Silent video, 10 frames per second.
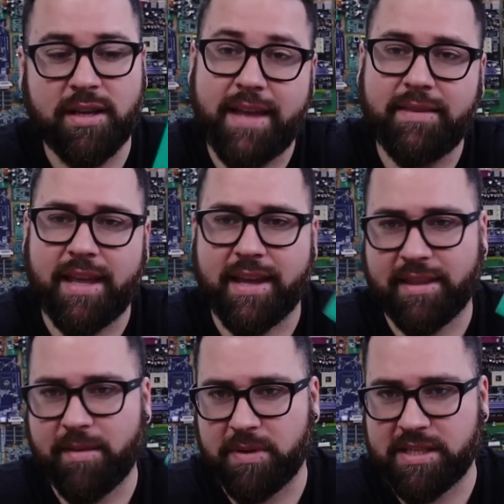Then they
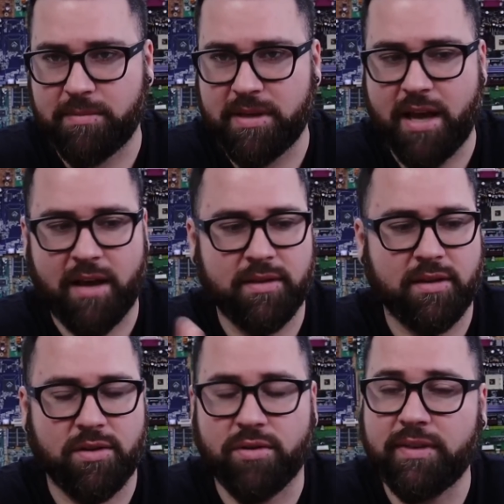get the PCB
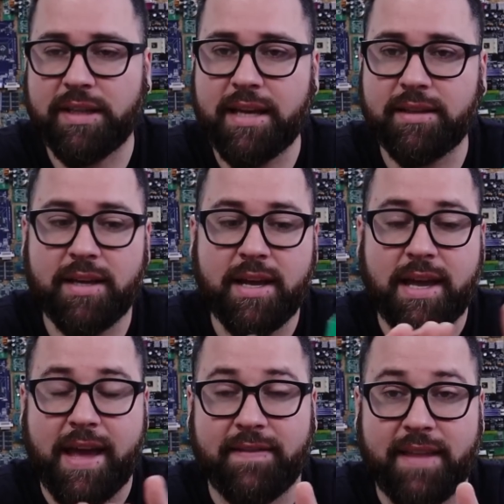under UV light
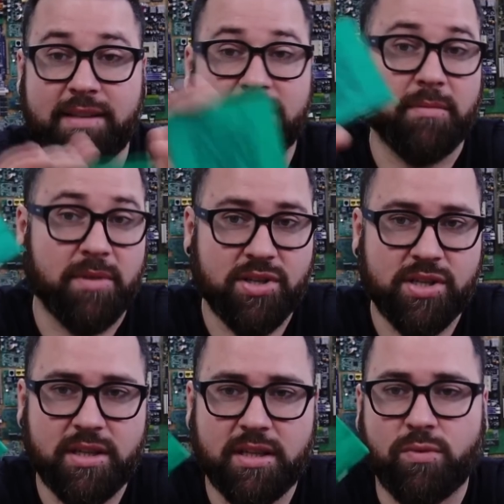and then submerge
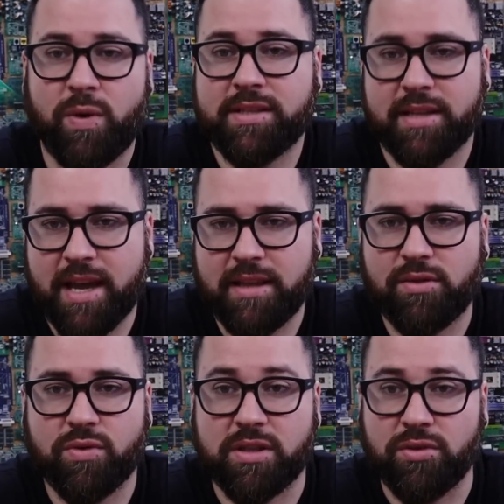it once again
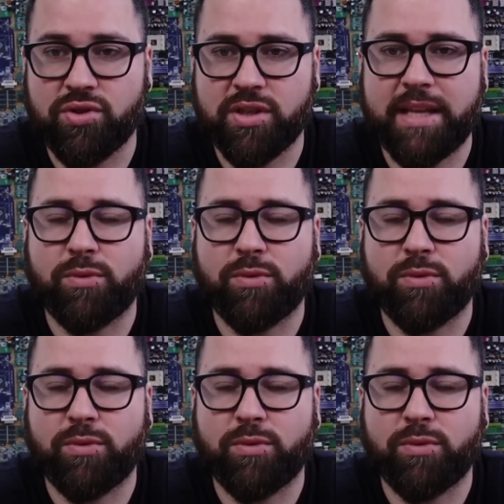into a solution